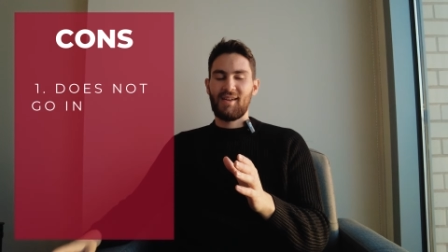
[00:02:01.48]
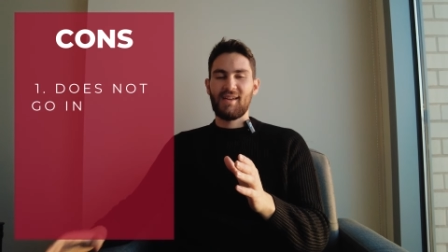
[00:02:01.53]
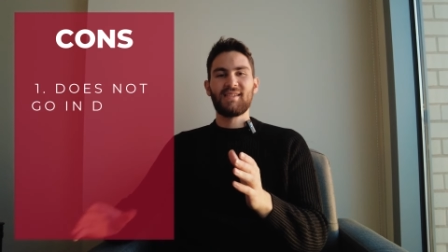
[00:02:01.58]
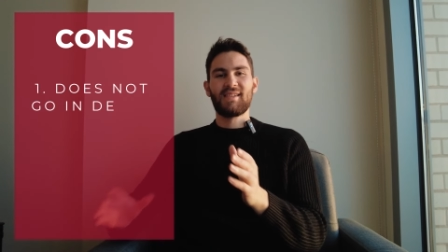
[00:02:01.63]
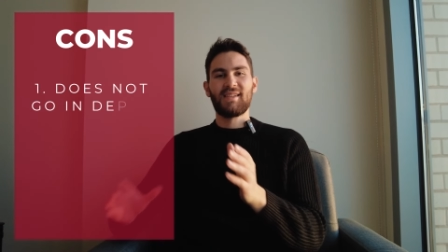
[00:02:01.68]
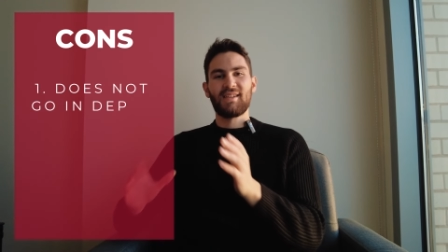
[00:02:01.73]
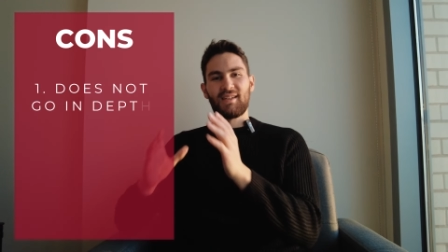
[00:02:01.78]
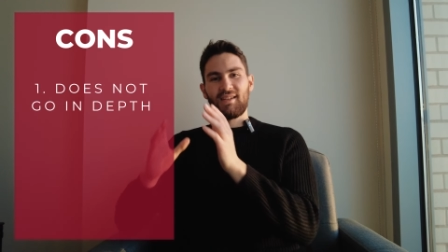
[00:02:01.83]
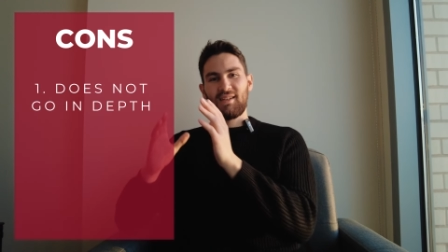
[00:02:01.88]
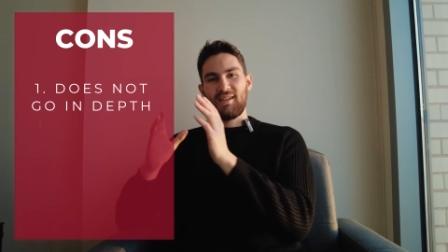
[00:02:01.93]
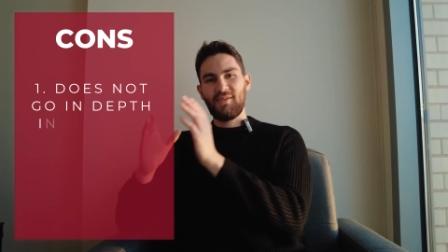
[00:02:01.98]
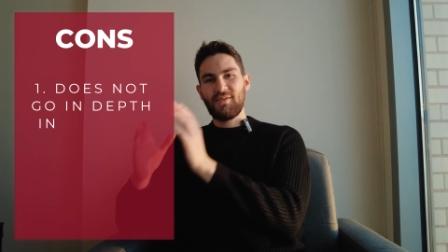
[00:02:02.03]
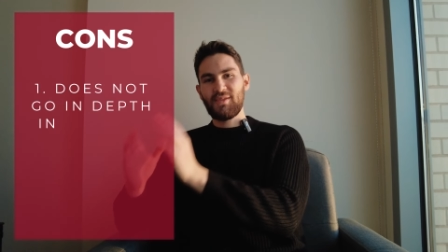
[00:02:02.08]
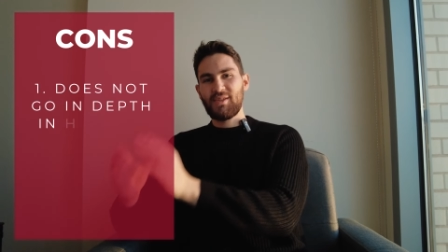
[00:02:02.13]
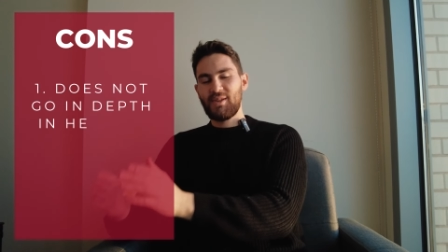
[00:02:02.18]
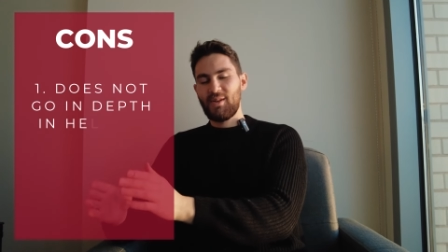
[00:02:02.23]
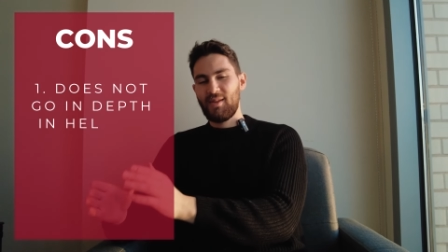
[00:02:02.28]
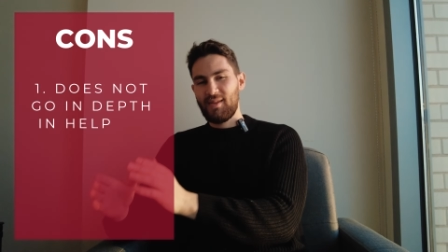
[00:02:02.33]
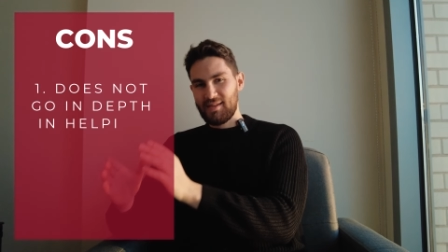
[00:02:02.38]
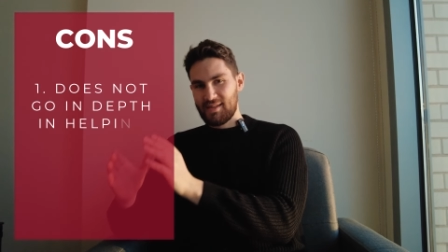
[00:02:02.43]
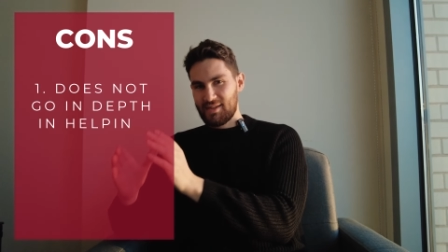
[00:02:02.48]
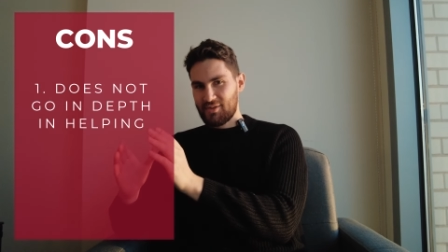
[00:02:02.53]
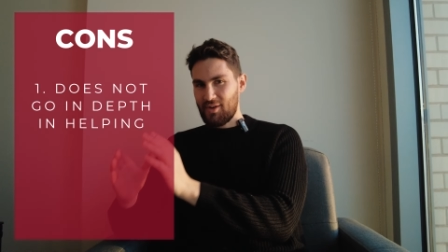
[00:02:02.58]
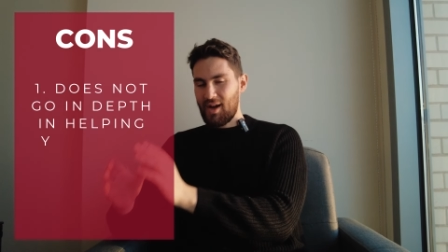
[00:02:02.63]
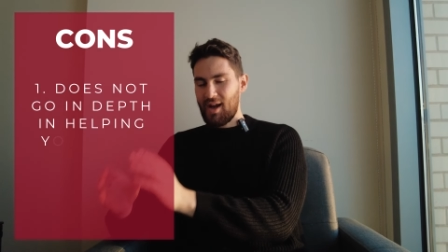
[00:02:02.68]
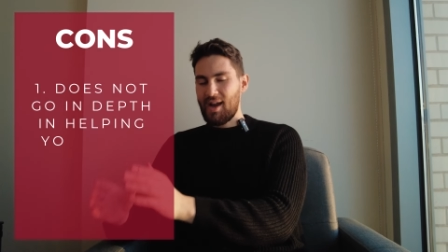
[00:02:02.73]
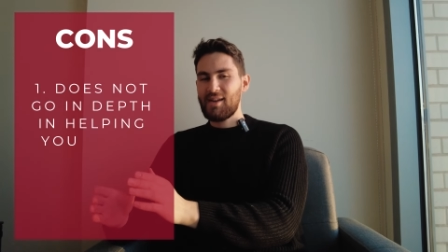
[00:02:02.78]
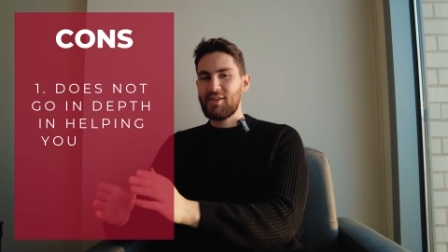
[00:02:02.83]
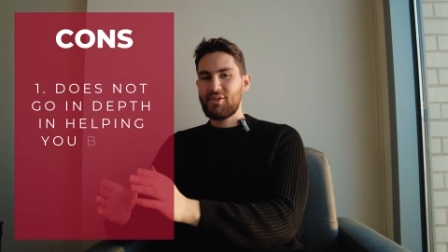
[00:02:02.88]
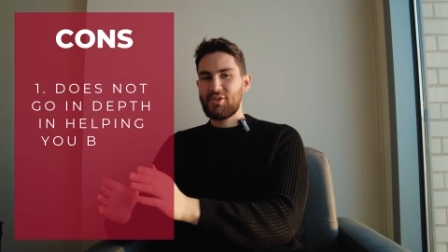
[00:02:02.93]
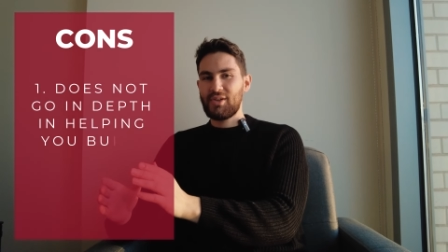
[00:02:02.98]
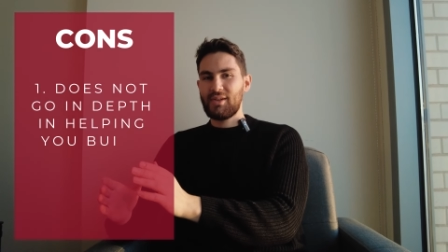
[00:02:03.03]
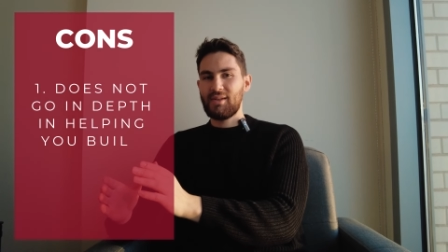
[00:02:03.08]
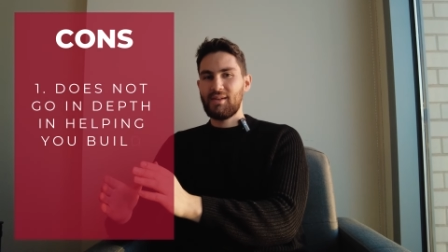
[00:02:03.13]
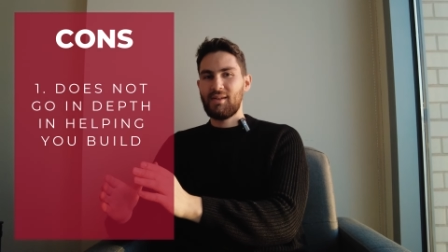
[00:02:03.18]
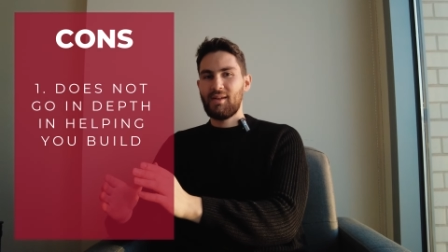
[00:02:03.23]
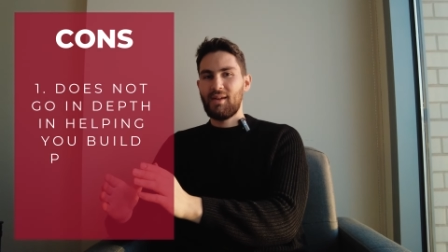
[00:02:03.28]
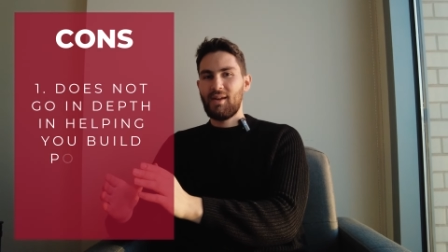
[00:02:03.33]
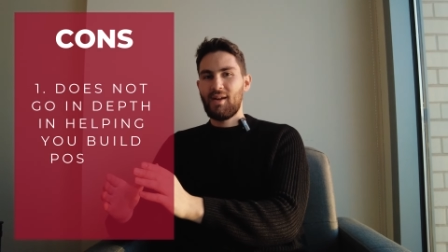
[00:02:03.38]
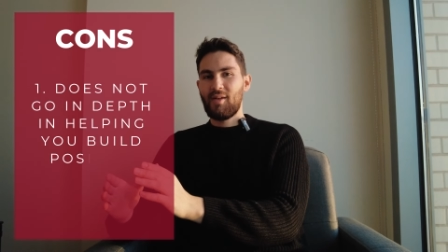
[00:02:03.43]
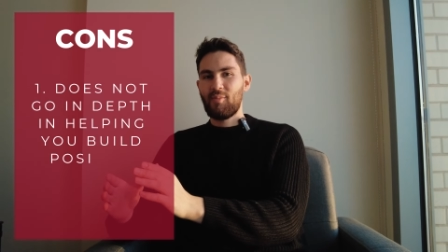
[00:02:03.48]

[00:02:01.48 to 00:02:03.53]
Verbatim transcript: is it gives you the strategy,